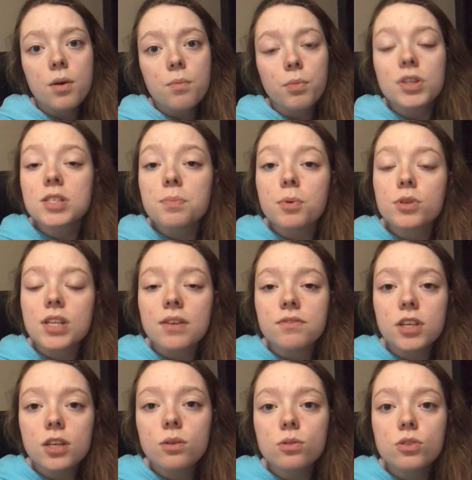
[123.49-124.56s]
principles I've
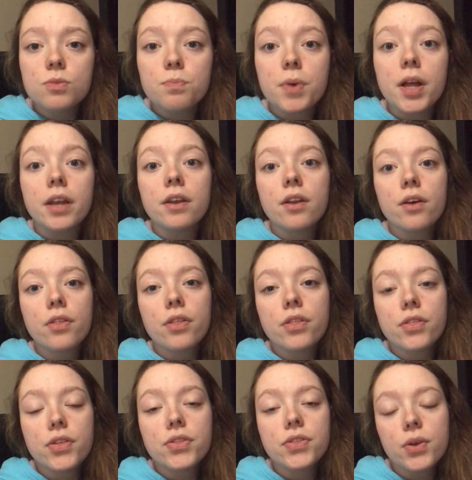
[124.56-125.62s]
used, but
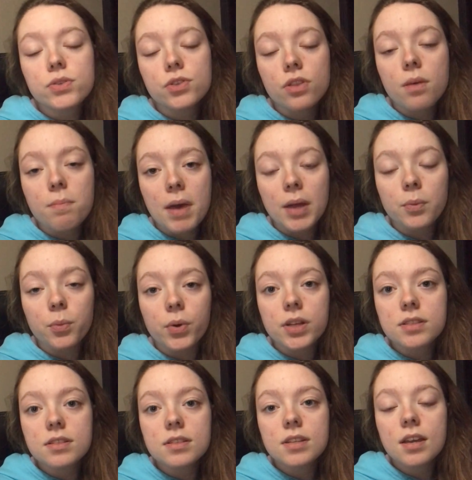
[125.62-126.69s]
those are the main
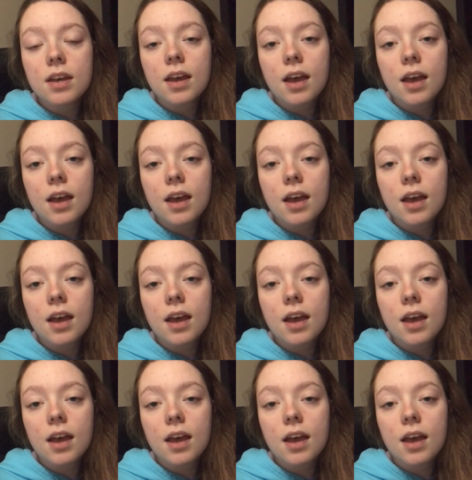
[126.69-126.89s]
ones.